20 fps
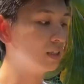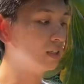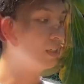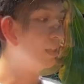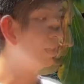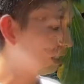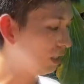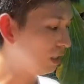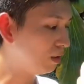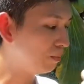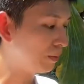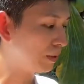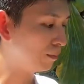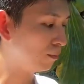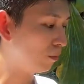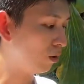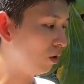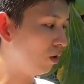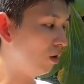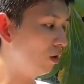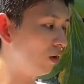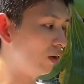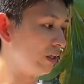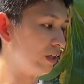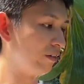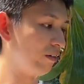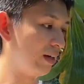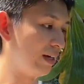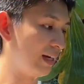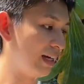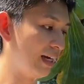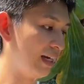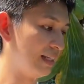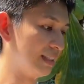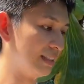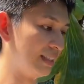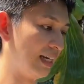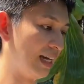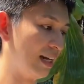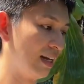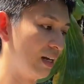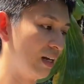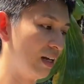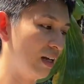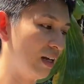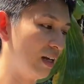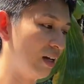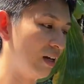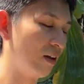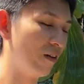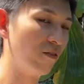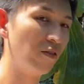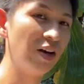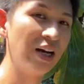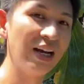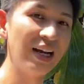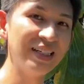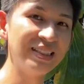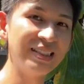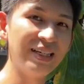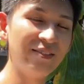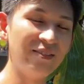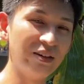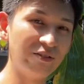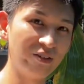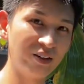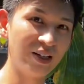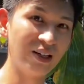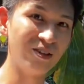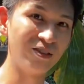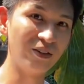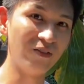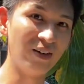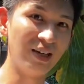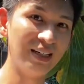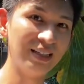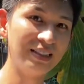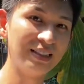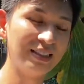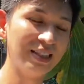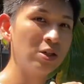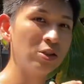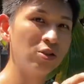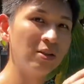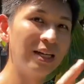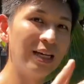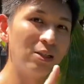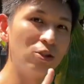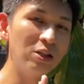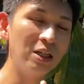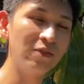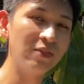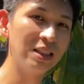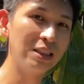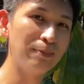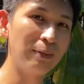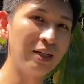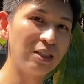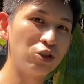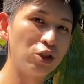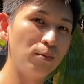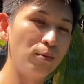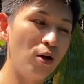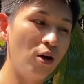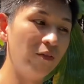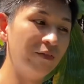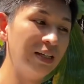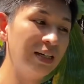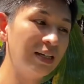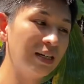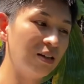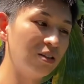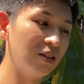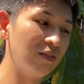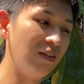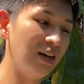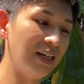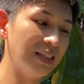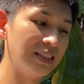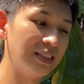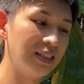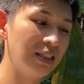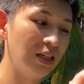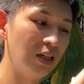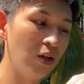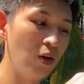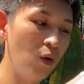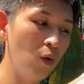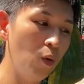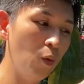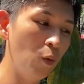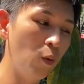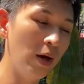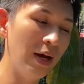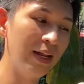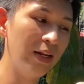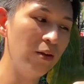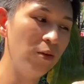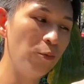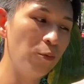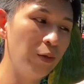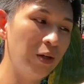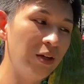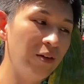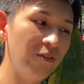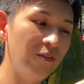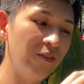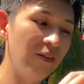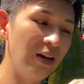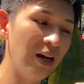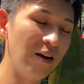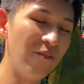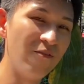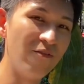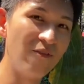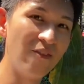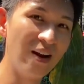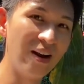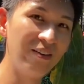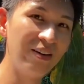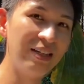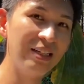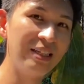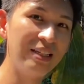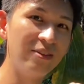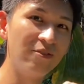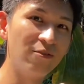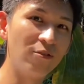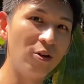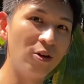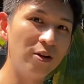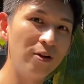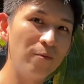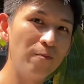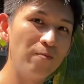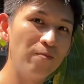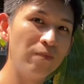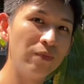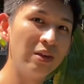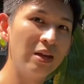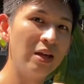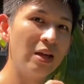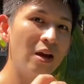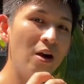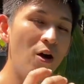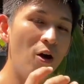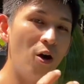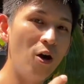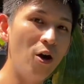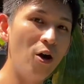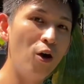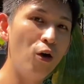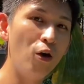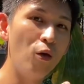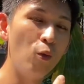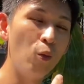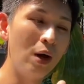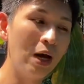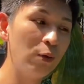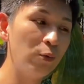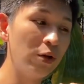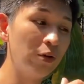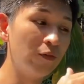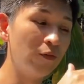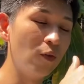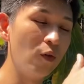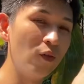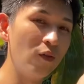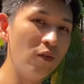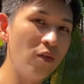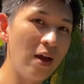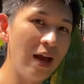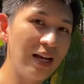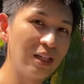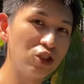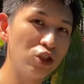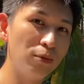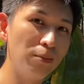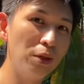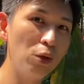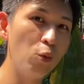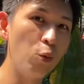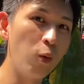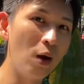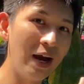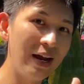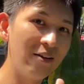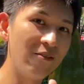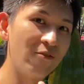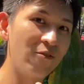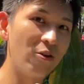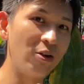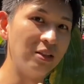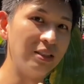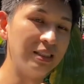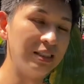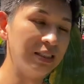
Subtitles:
A little bit more on the radii is that radii have different cultivars. So there are two different spectrum of the cultivars. One with a very thin frond, or one with extremely wide fronds.